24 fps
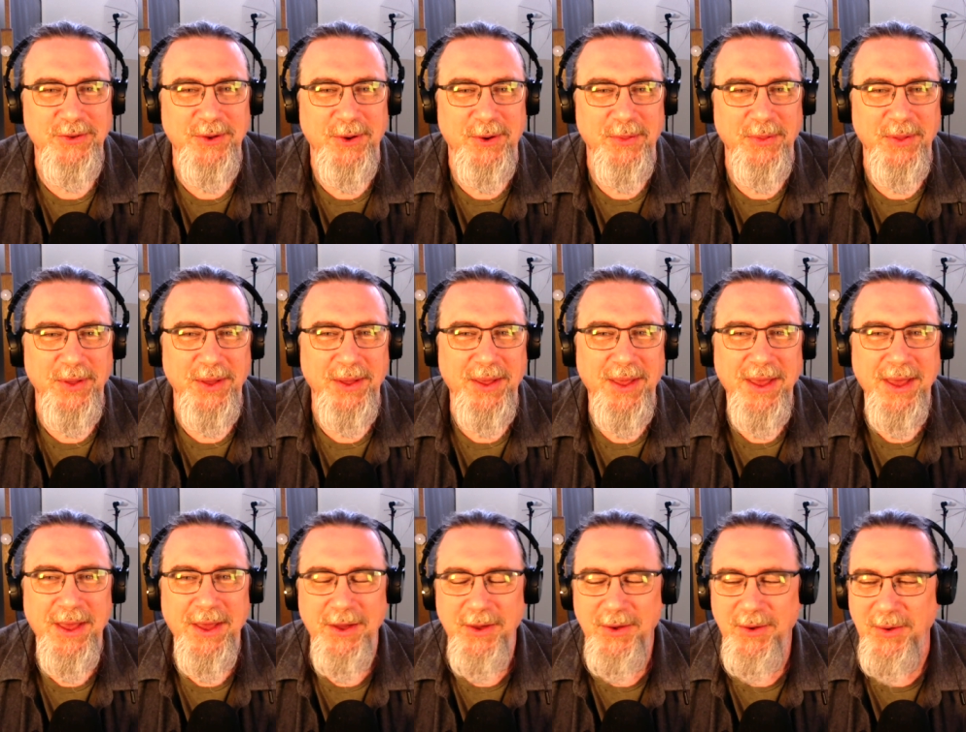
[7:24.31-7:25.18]
the only
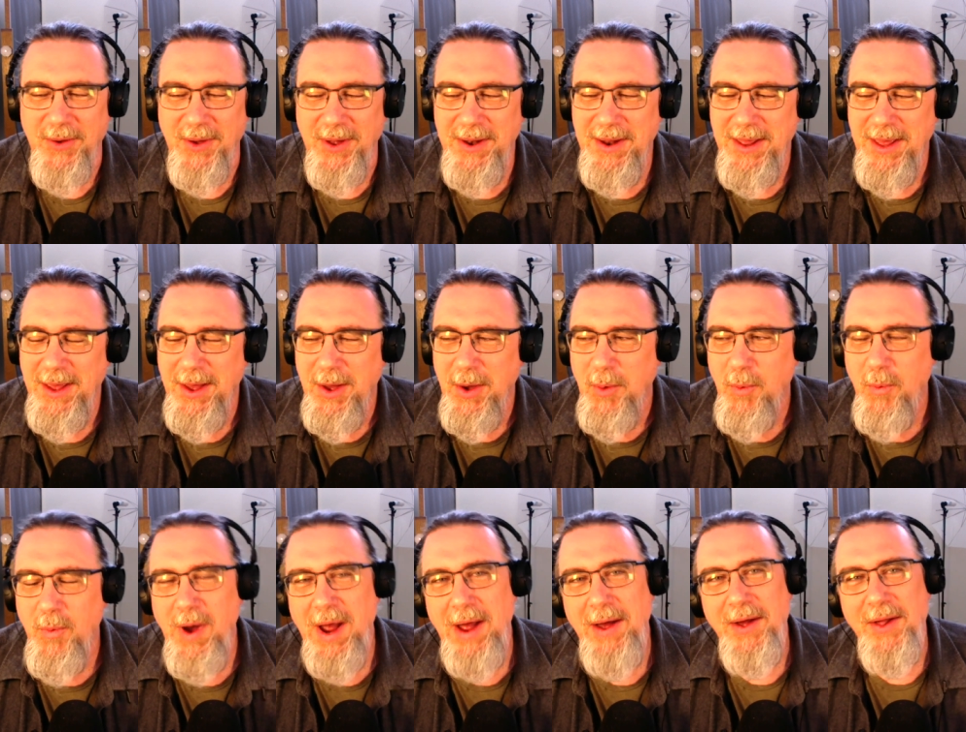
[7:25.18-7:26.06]
good,
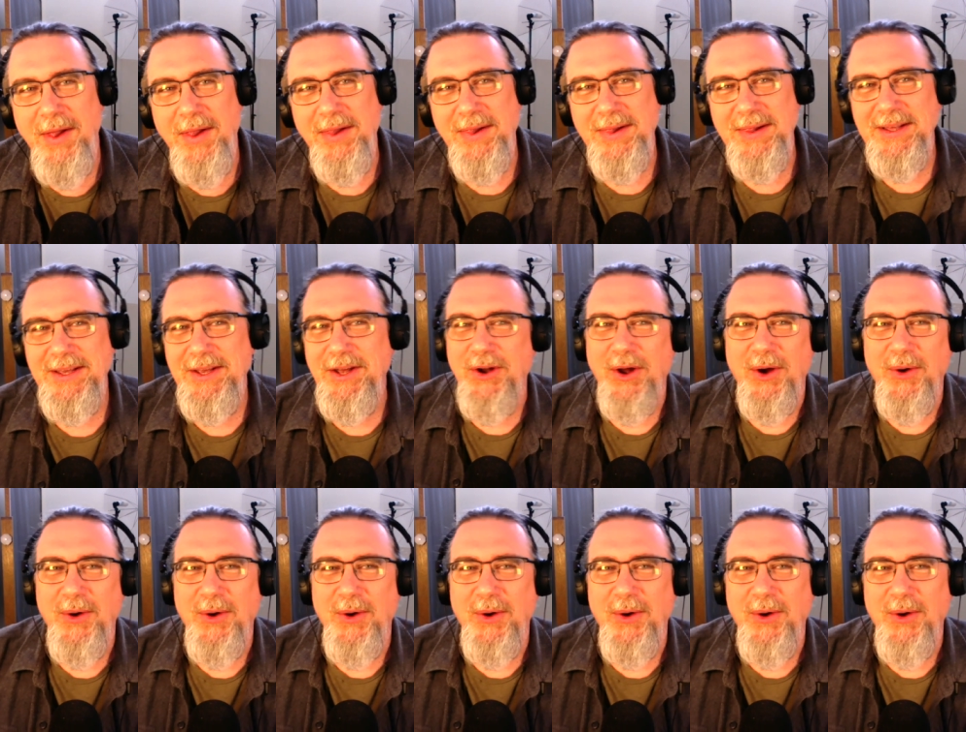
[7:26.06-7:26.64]
well,